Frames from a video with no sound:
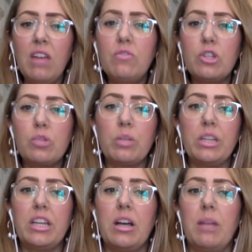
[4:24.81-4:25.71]
I've just
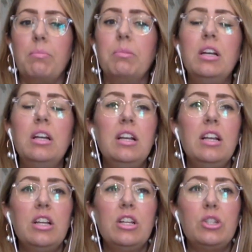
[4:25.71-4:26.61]
really come
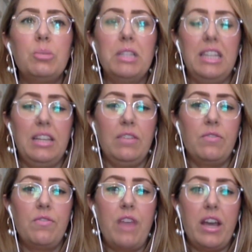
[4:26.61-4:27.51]
to
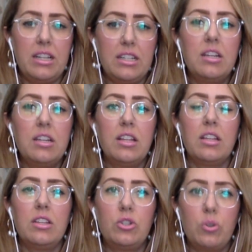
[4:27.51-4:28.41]
believe that
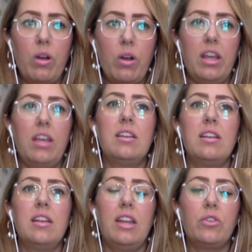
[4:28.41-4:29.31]
joy
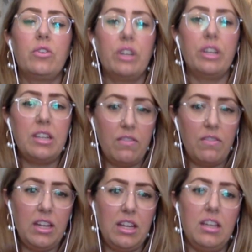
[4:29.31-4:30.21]
and
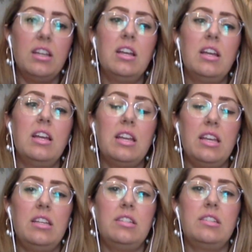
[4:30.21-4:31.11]
creativity
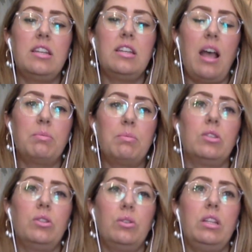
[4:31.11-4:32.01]
is an
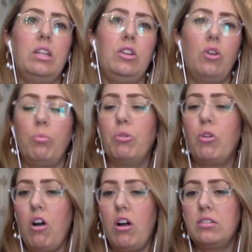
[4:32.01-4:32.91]
absolutely
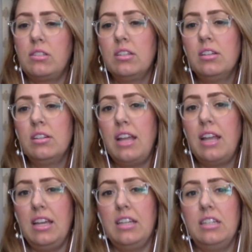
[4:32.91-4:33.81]
noble cause.
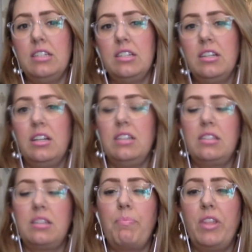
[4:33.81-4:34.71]
And
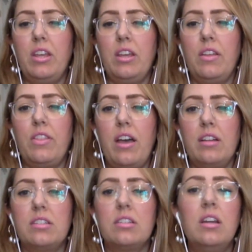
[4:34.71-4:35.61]
it's something
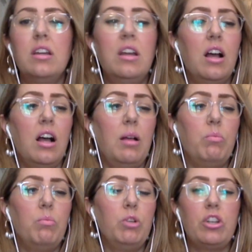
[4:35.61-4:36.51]
that
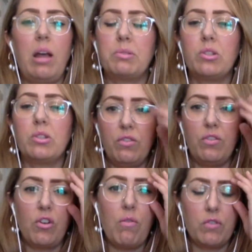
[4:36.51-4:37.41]
um, we should absolutely
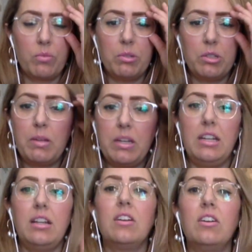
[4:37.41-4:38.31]
feel comfortable
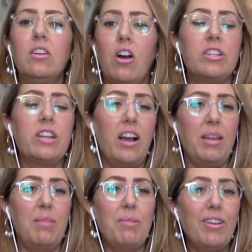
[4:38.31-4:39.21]
spending our
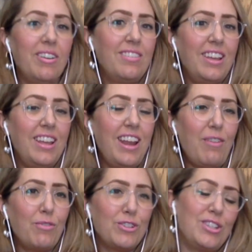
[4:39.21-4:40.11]
time an
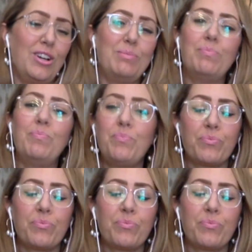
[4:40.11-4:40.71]
efforts on.